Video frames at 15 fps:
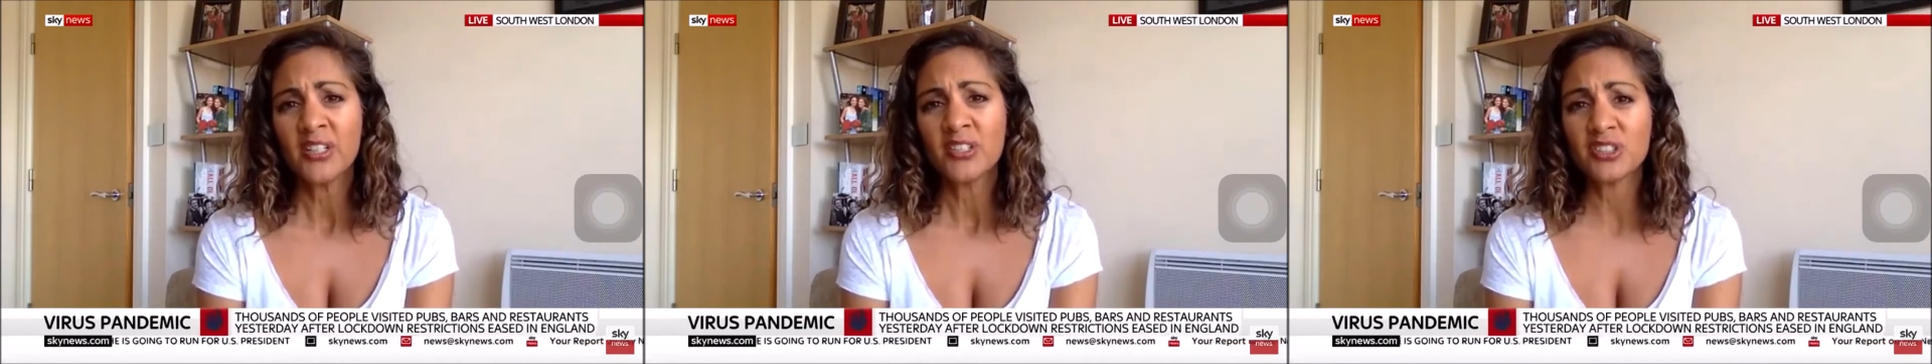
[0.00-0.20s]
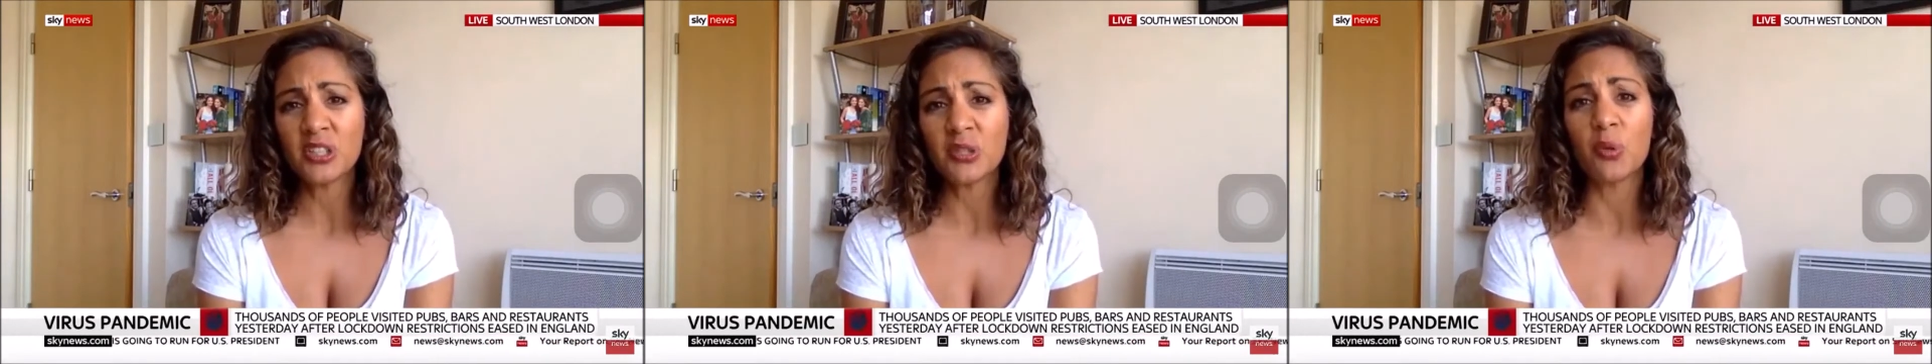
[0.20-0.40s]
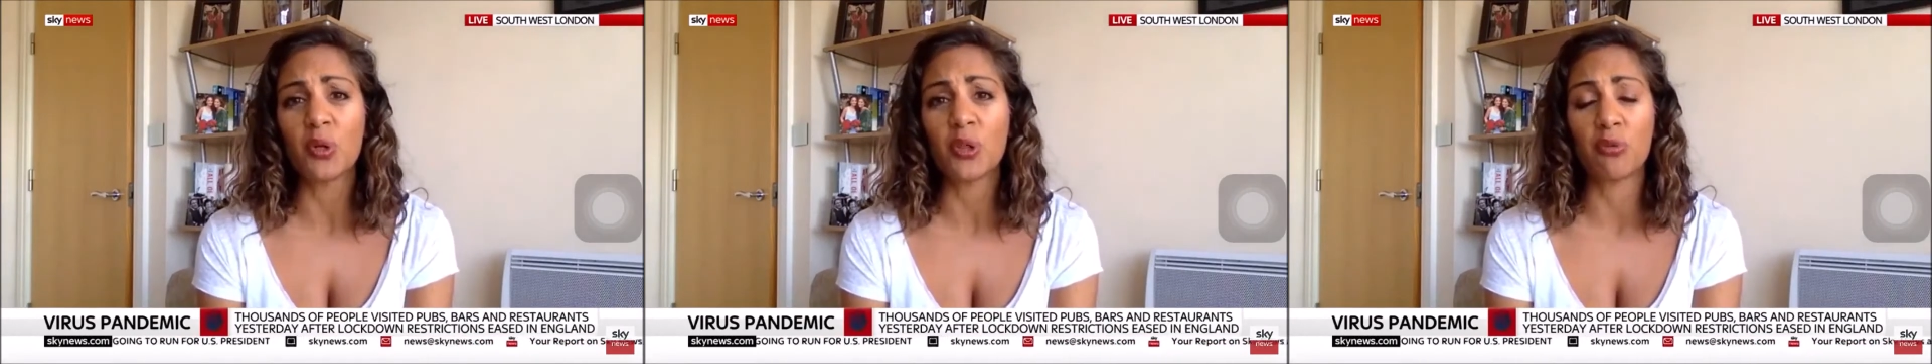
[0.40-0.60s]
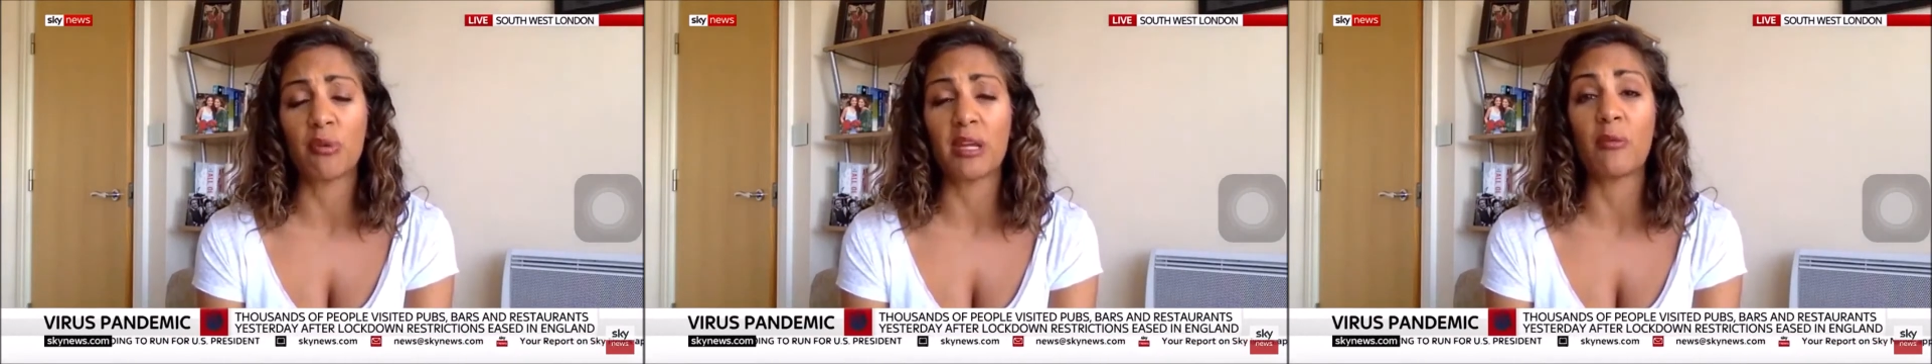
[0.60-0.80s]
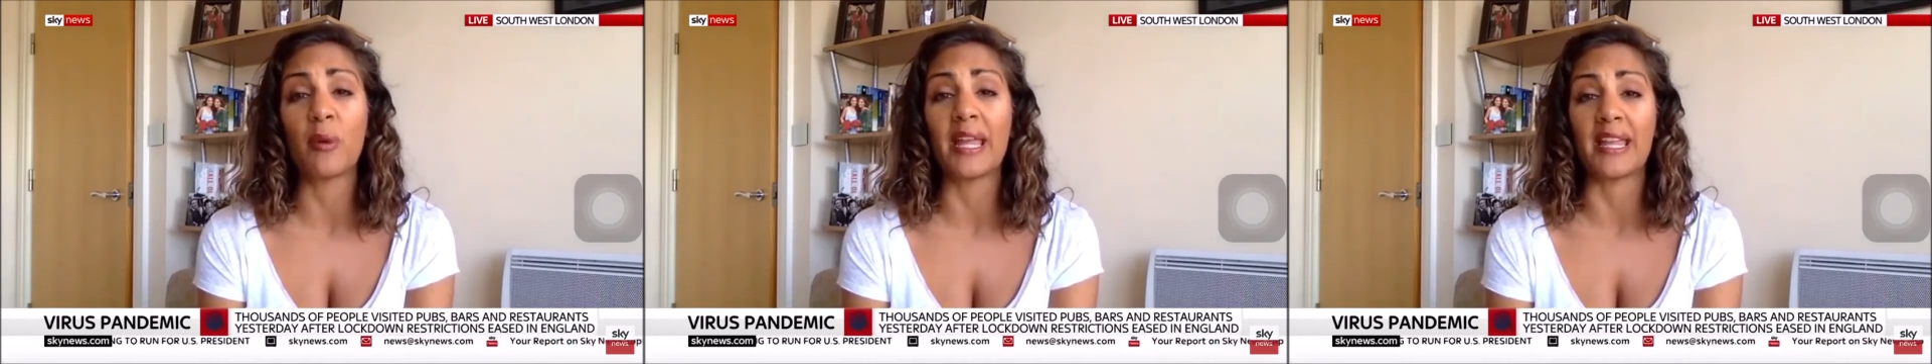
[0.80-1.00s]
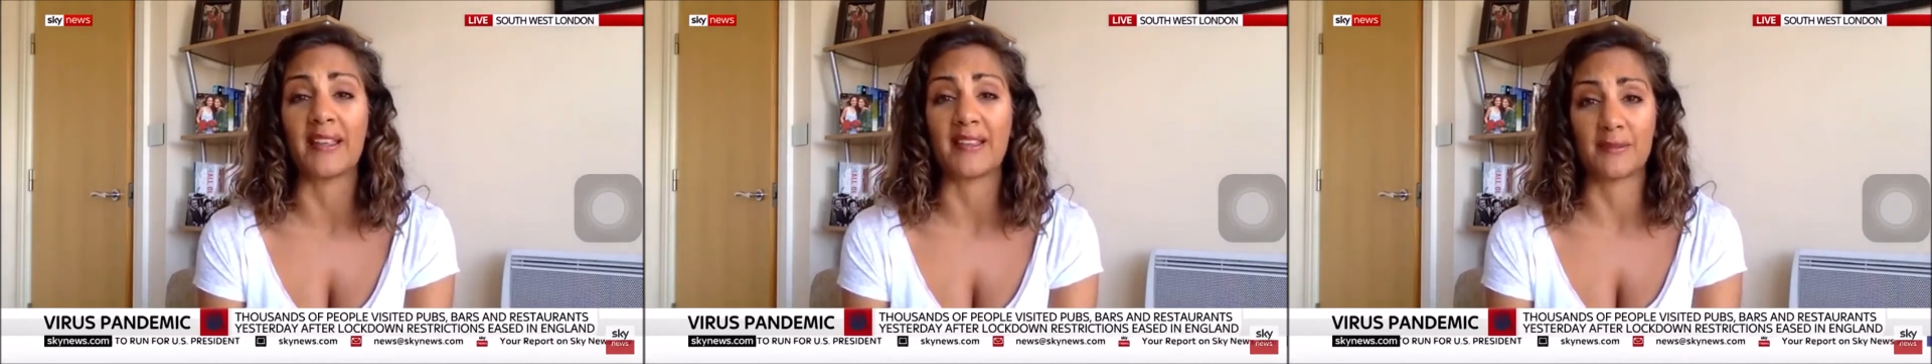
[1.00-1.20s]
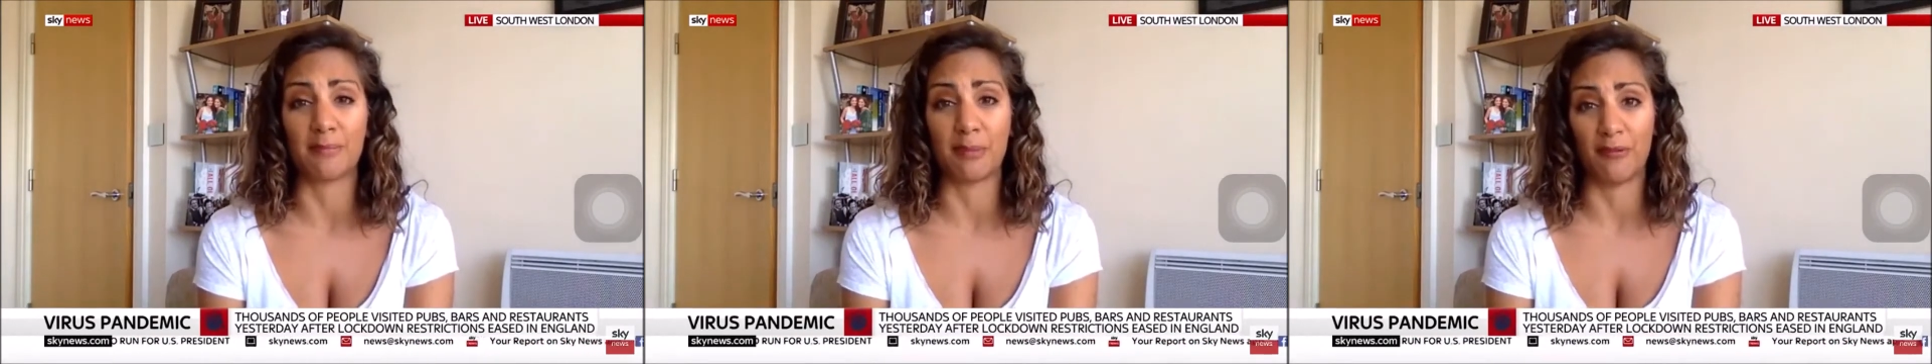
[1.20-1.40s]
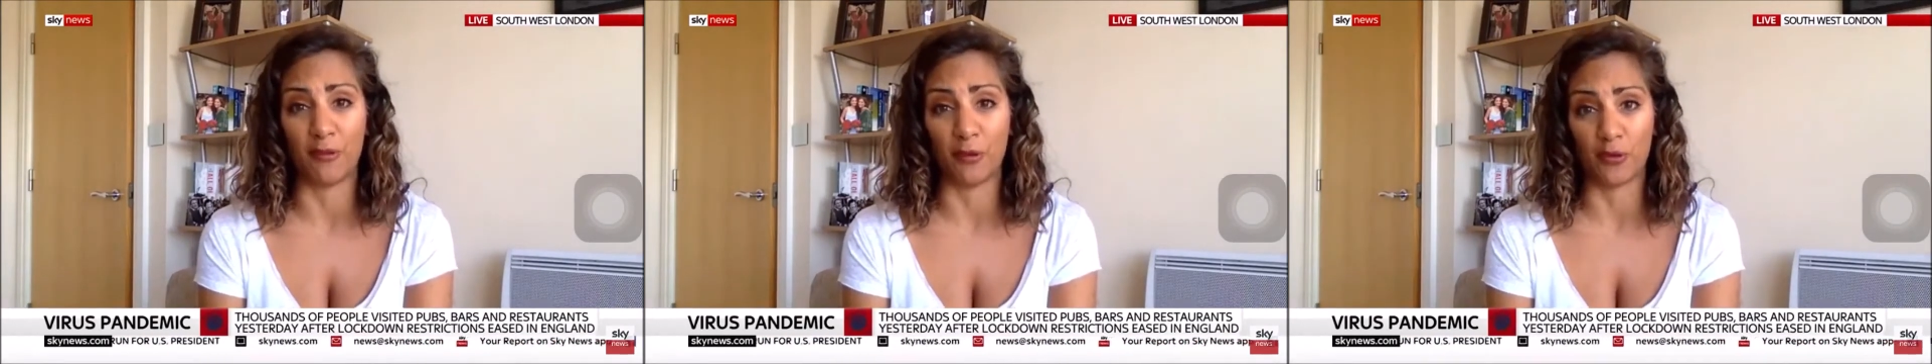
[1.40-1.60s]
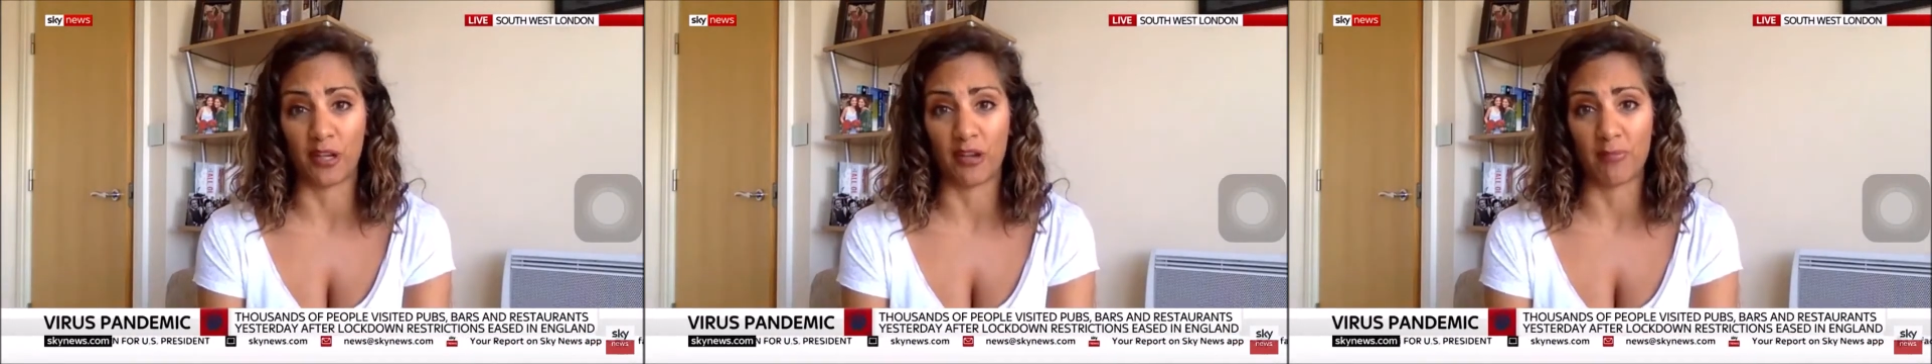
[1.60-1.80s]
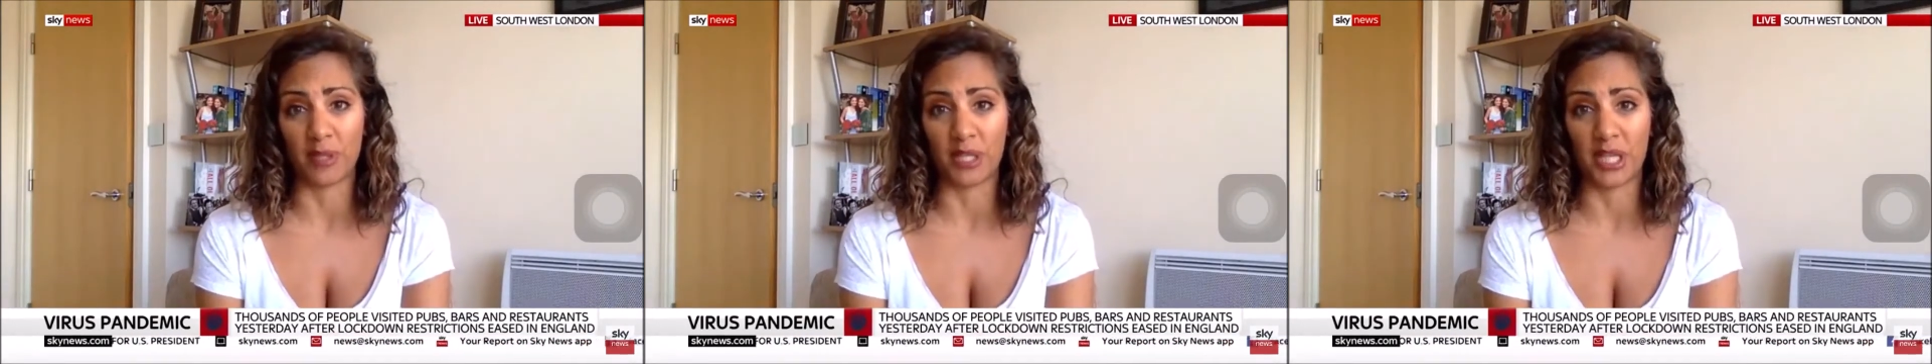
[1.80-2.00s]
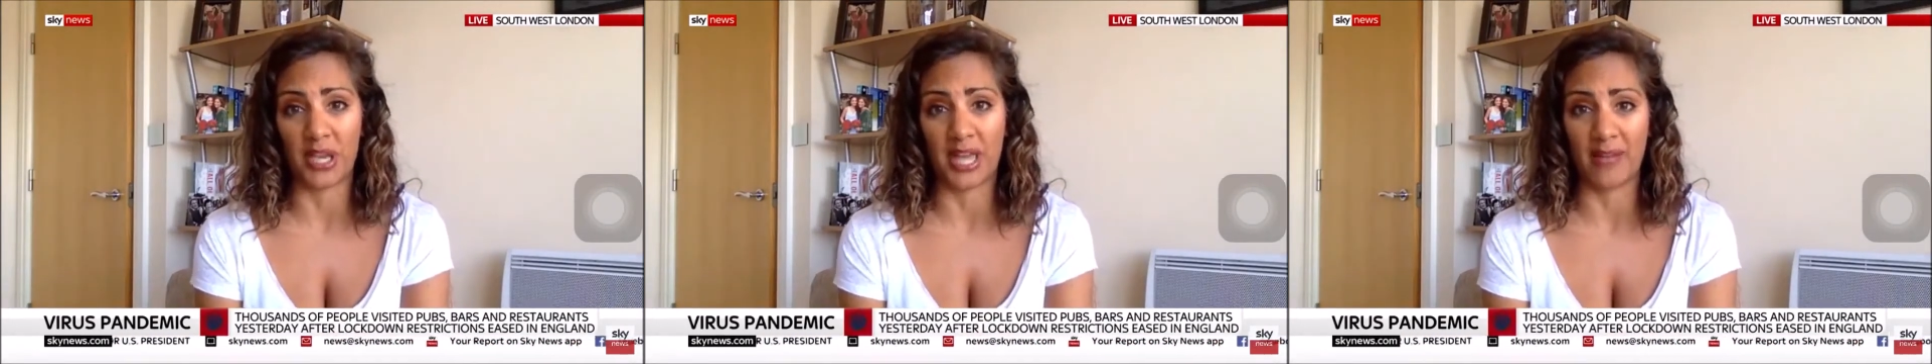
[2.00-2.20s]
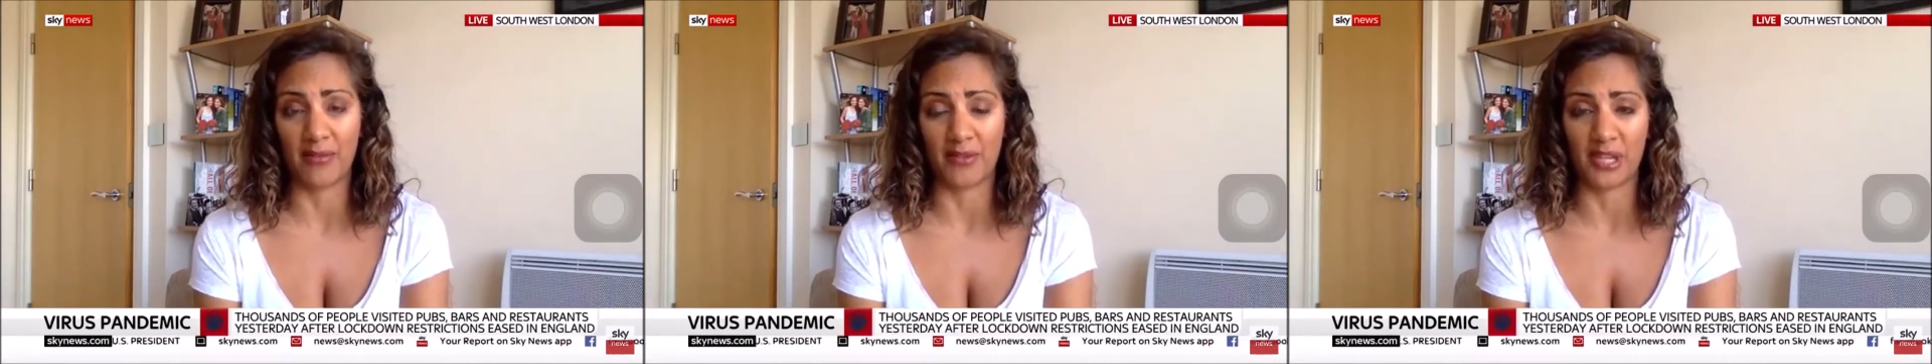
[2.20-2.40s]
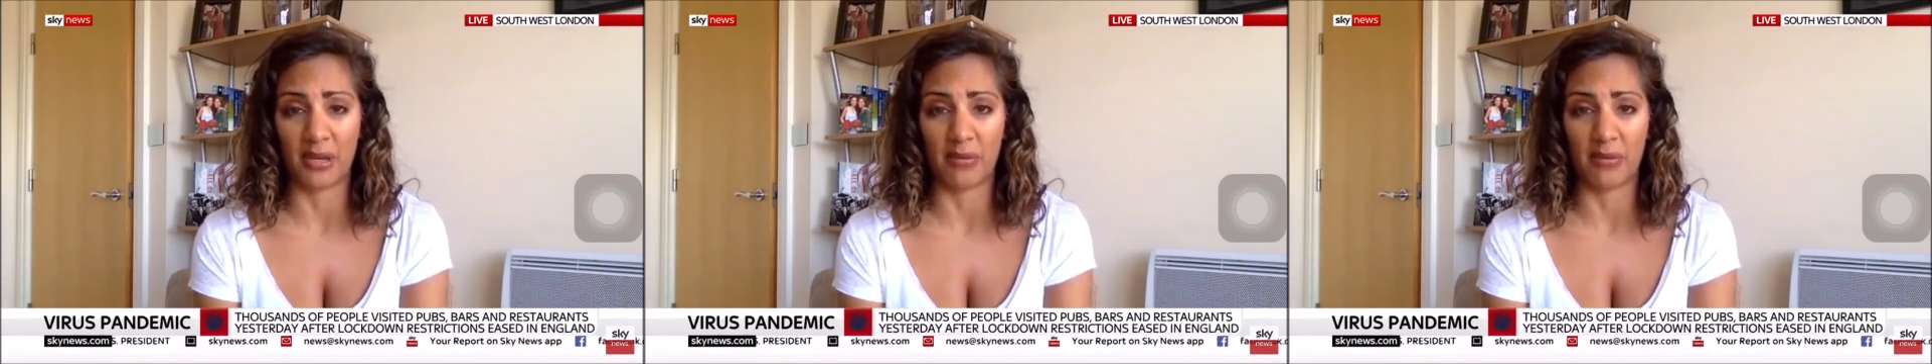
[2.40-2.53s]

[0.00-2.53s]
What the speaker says: 2 or 3 weeks before the government announced that